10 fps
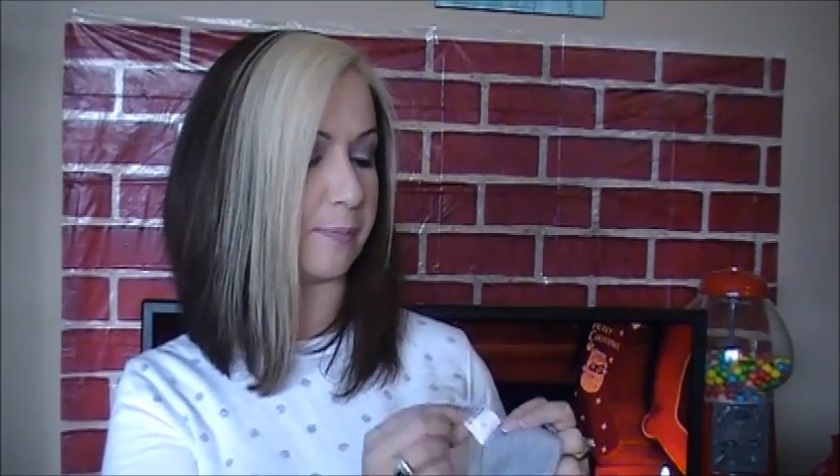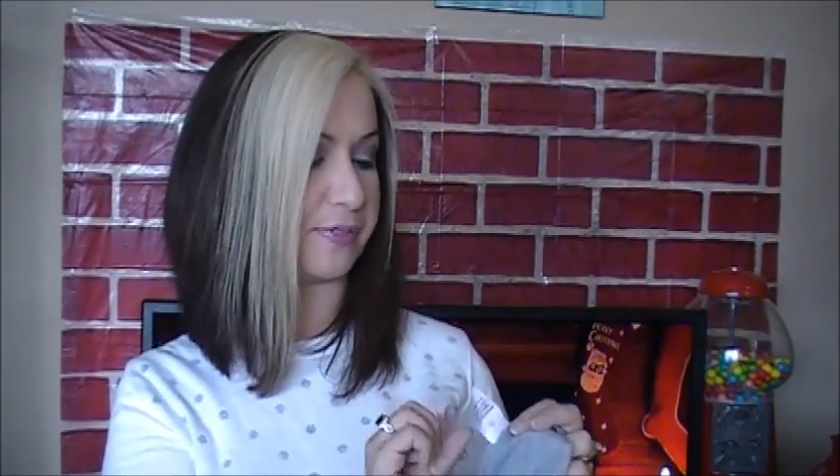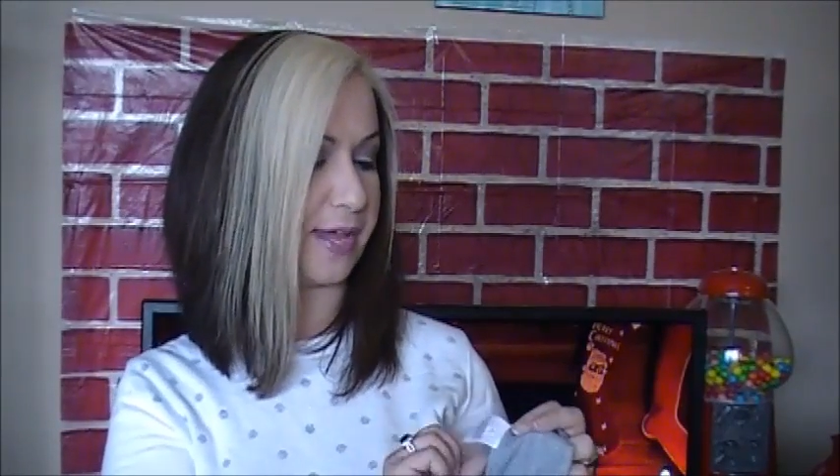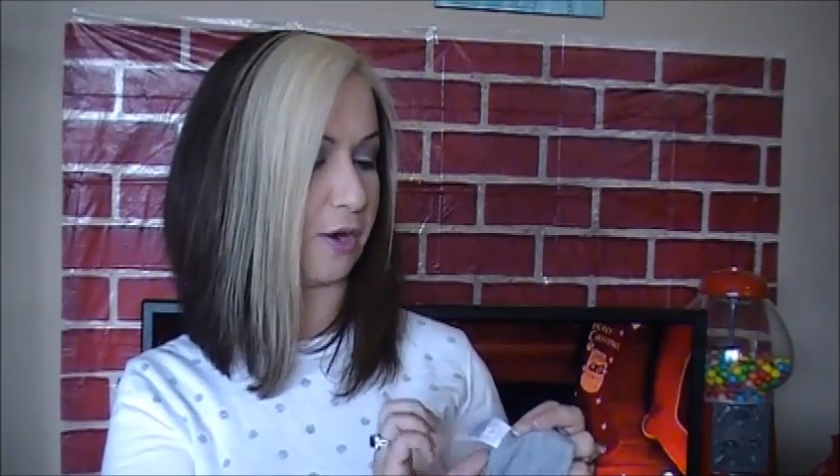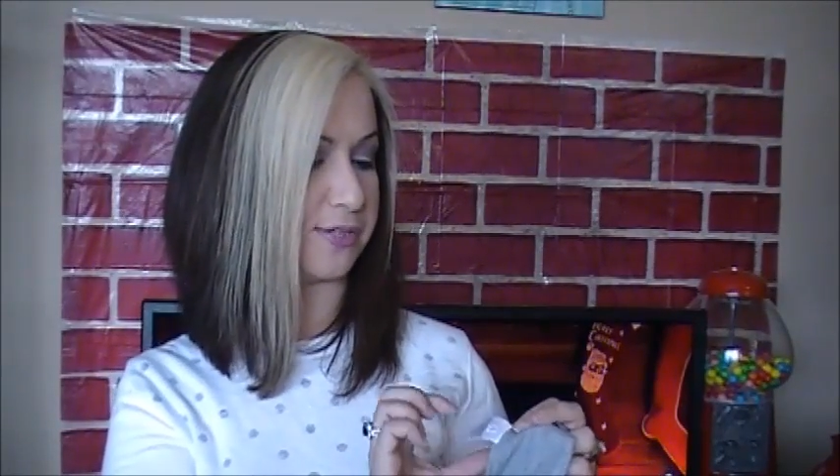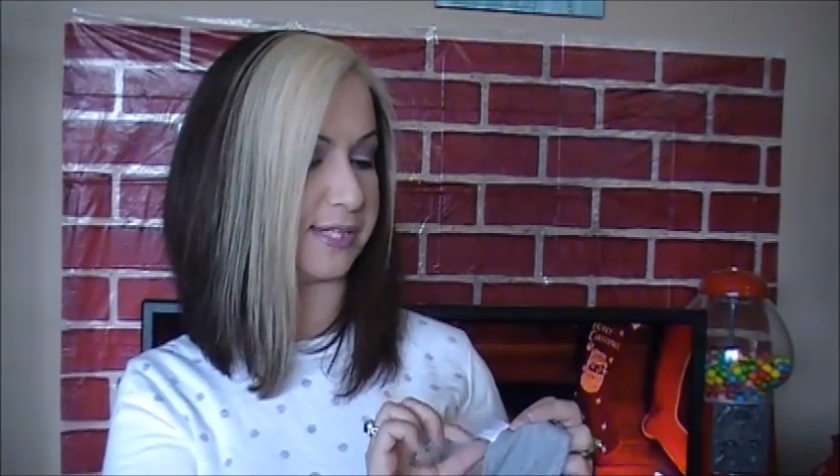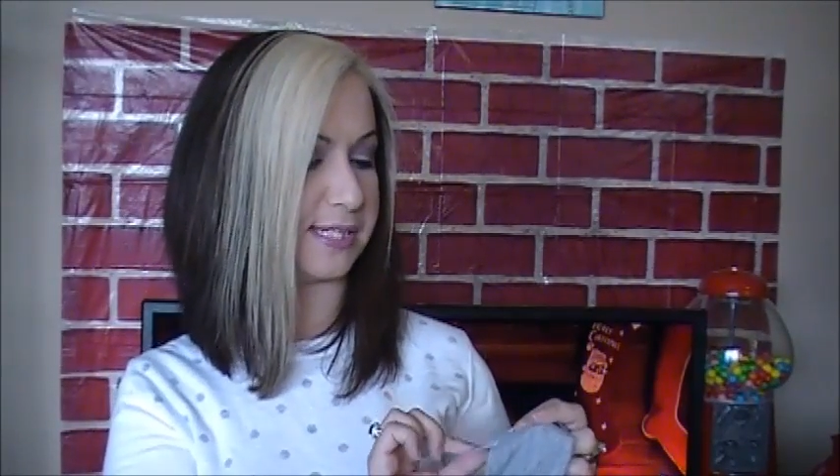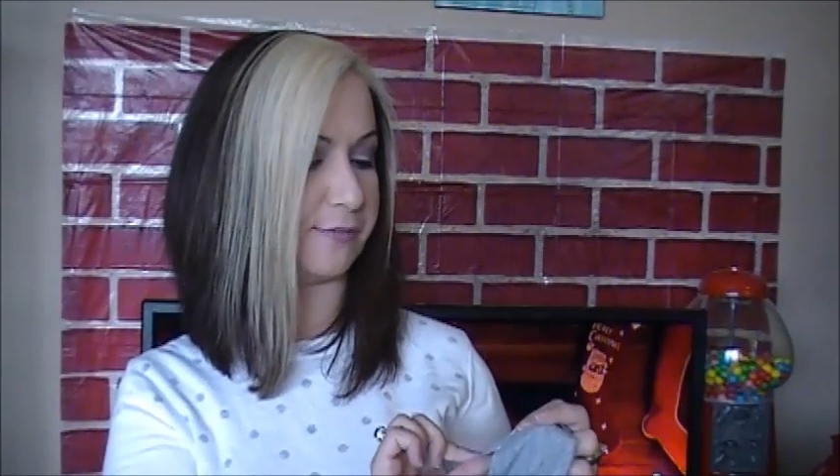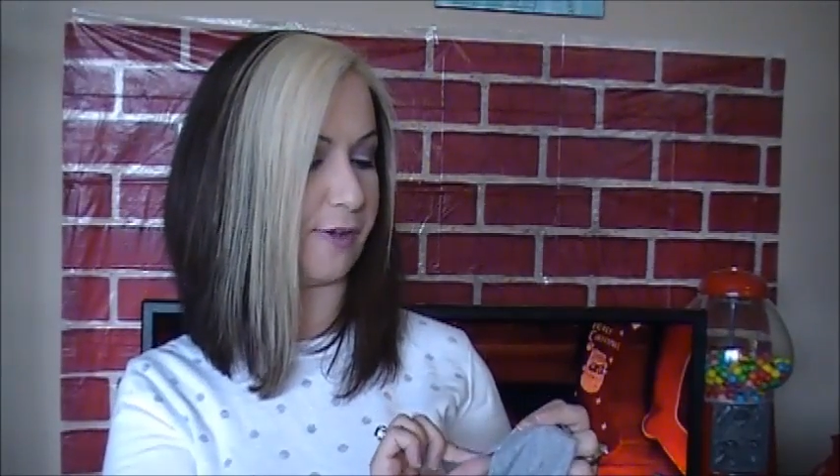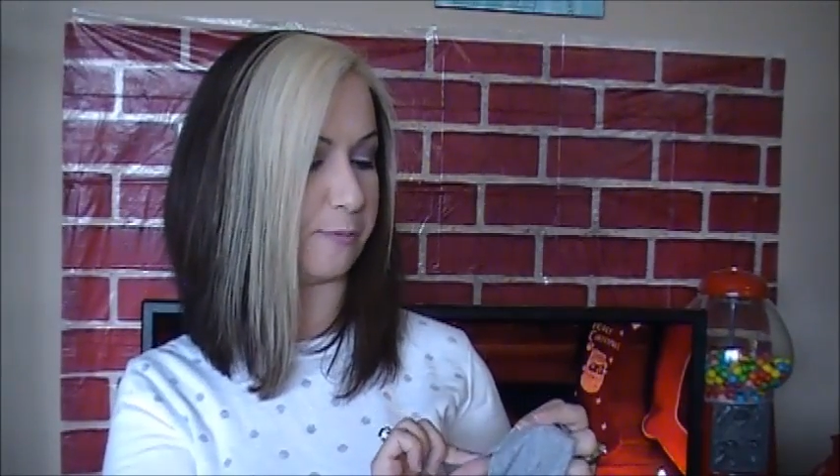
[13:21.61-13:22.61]
but they are
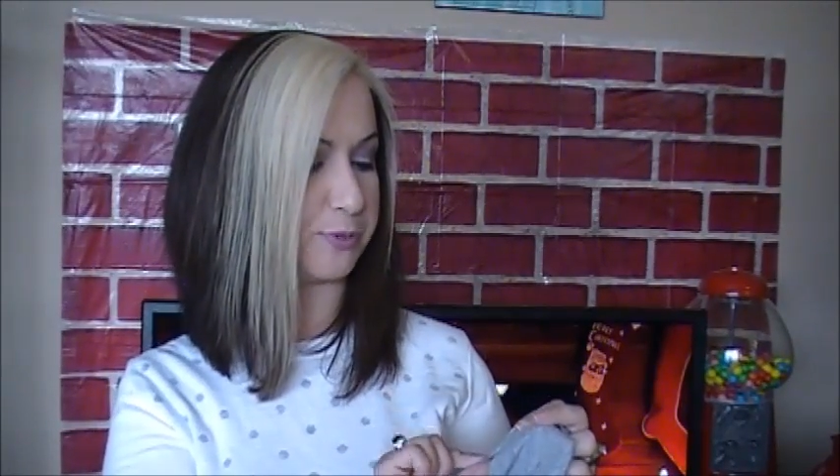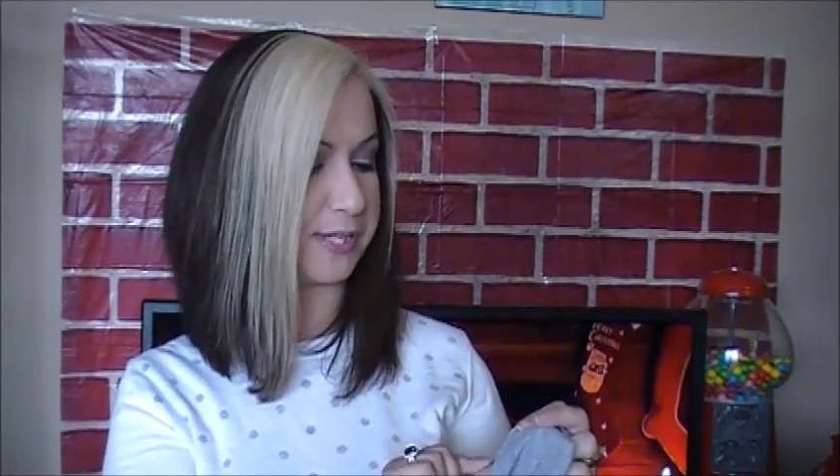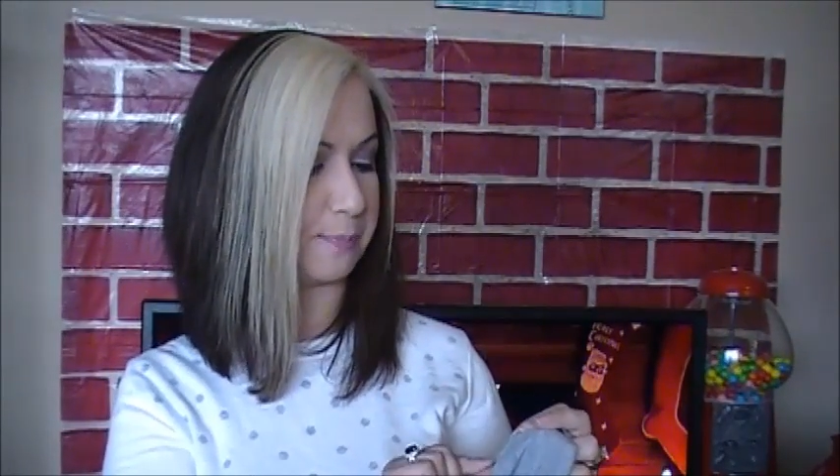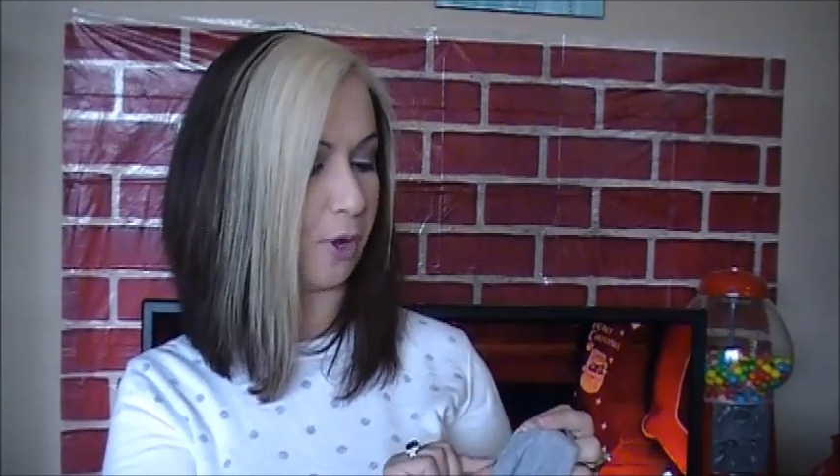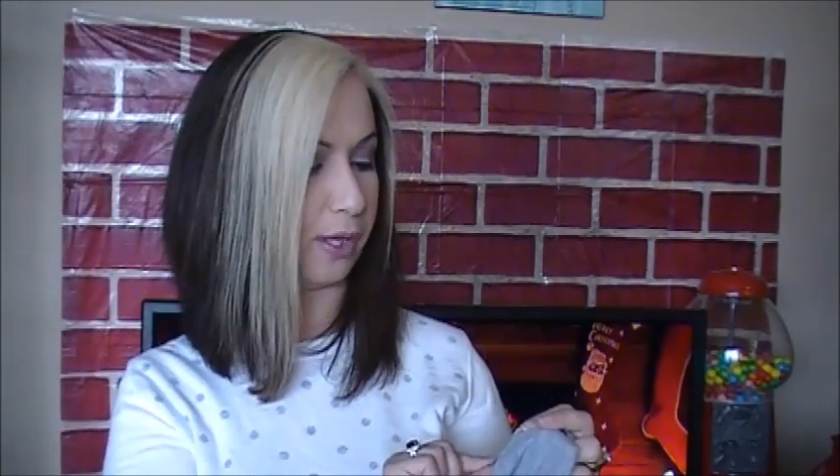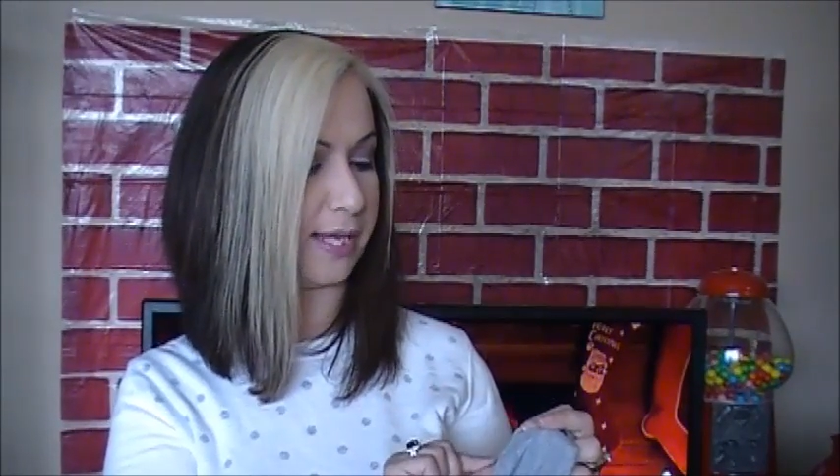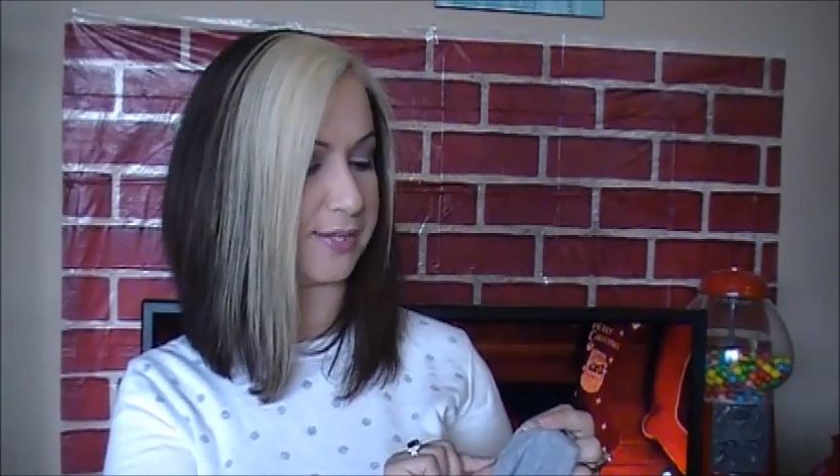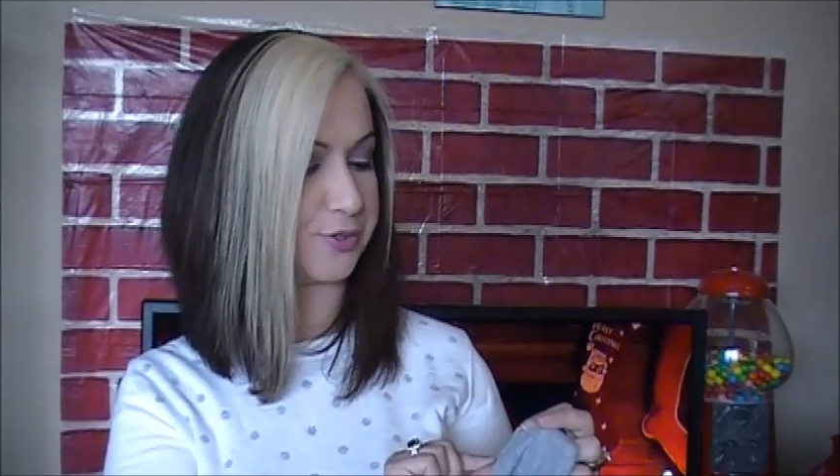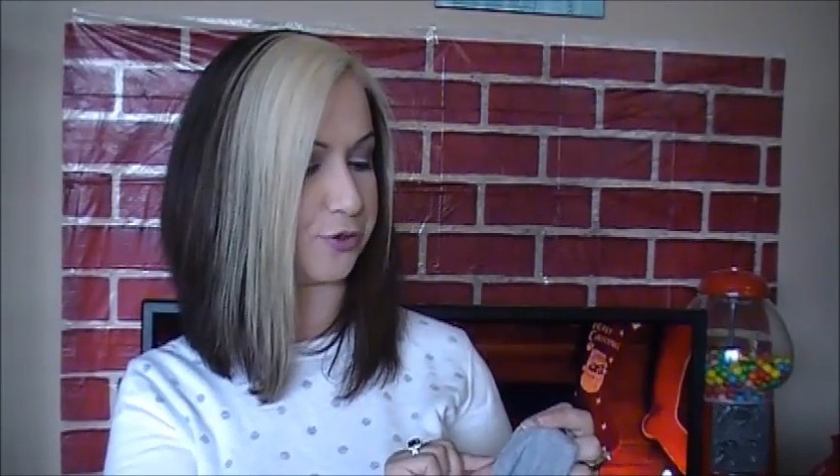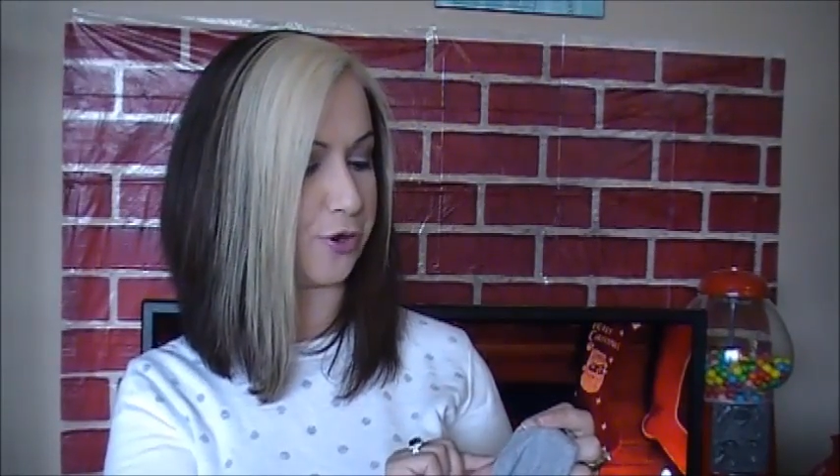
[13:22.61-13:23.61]
65%
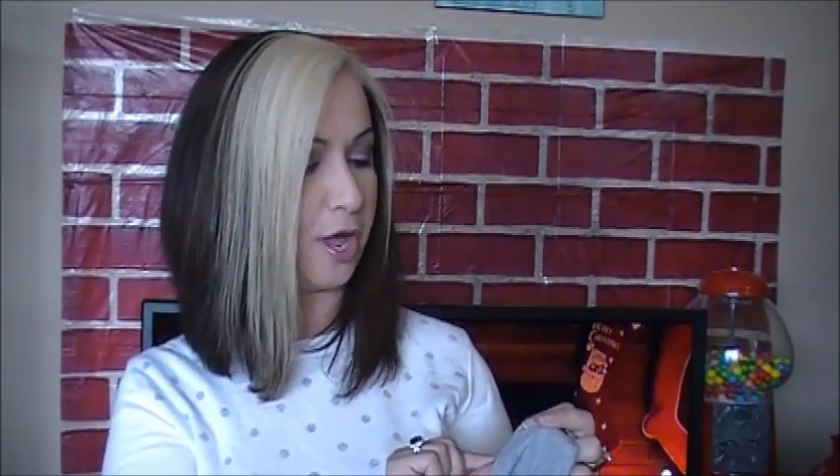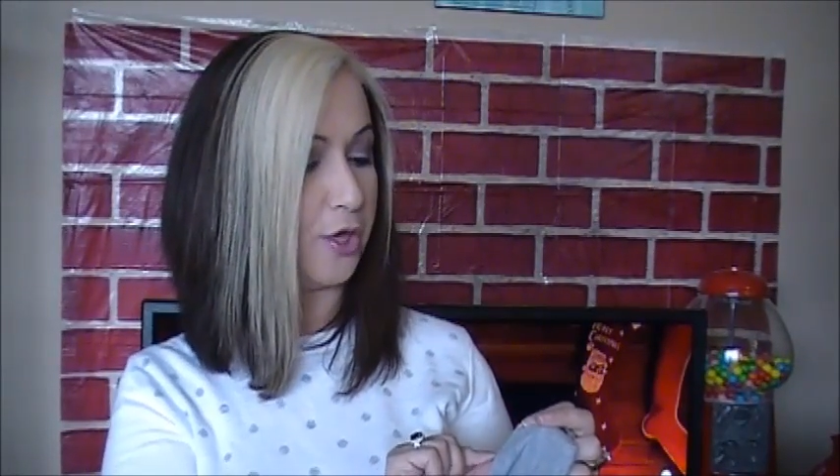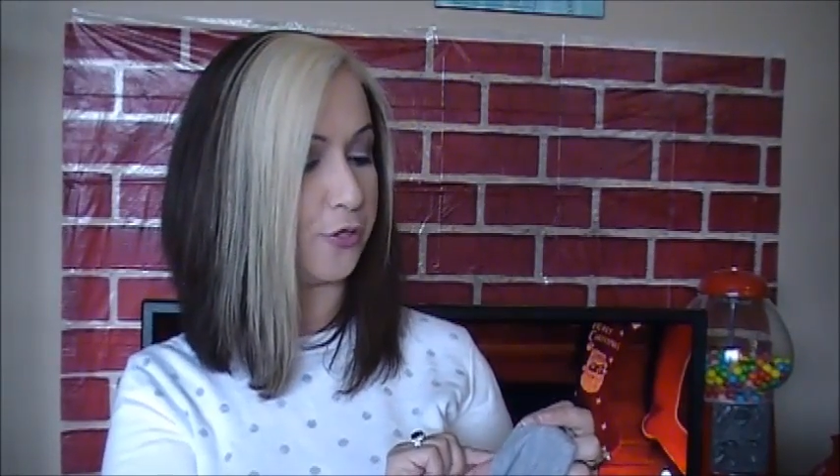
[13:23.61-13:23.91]
polyester,